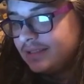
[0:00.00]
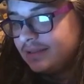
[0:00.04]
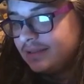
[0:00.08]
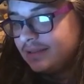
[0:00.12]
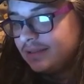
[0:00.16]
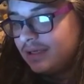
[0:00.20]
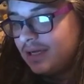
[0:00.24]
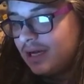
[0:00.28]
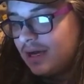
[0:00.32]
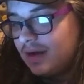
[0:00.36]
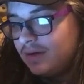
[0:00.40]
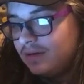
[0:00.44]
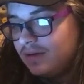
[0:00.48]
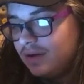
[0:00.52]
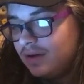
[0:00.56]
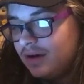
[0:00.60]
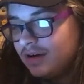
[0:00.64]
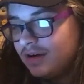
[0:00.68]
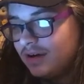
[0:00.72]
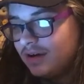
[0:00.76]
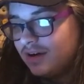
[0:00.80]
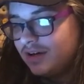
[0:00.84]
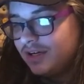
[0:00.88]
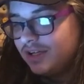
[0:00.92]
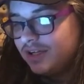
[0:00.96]
How
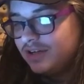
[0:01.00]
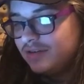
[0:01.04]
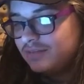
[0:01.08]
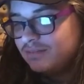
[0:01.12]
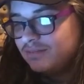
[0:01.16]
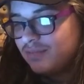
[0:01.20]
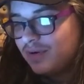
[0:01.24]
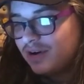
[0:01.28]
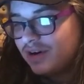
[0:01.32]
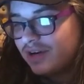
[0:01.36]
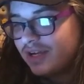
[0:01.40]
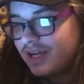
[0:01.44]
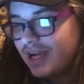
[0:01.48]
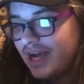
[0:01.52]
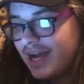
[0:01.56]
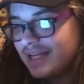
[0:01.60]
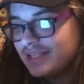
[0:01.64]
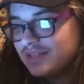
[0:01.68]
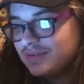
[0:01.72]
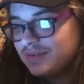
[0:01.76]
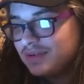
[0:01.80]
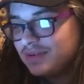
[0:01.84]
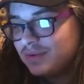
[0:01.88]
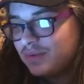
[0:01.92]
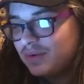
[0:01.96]
long are you? Mark asks
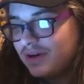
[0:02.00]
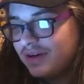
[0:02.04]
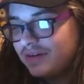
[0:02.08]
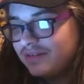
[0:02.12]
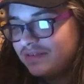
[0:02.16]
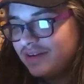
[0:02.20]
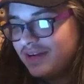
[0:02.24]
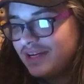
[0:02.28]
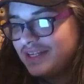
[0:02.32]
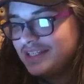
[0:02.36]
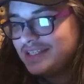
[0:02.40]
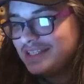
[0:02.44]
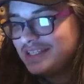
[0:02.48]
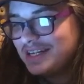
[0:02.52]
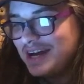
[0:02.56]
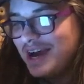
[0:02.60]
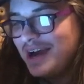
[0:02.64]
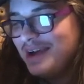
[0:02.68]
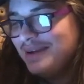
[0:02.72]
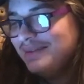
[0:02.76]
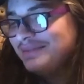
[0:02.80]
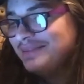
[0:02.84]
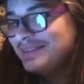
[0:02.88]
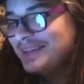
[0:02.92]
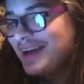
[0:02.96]
with a worried face.
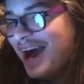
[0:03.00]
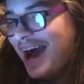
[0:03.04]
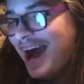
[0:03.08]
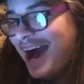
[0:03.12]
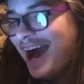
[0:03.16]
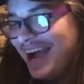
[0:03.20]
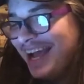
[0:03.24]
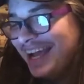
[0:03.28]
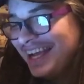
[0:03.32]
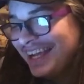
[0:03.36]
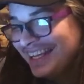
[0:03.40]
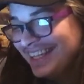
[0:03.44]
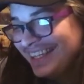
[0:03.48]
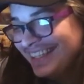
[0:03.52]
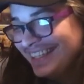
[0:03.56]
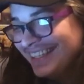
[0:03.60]
I'm 9.